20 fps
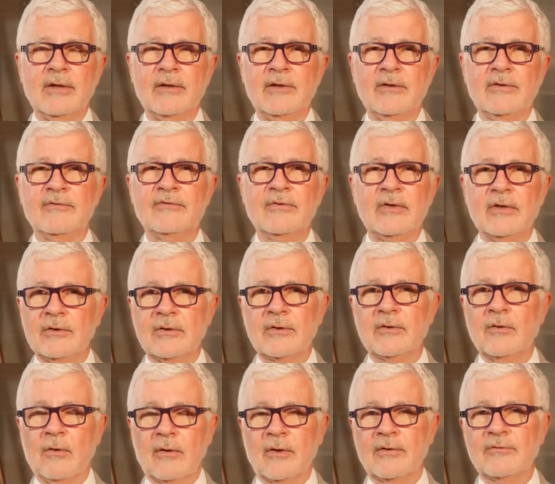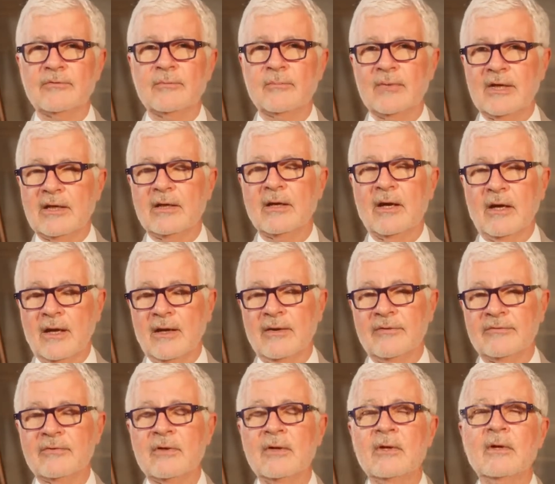is intercourse,
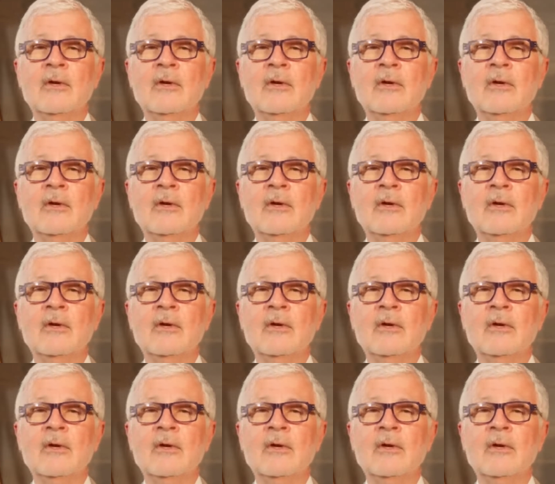because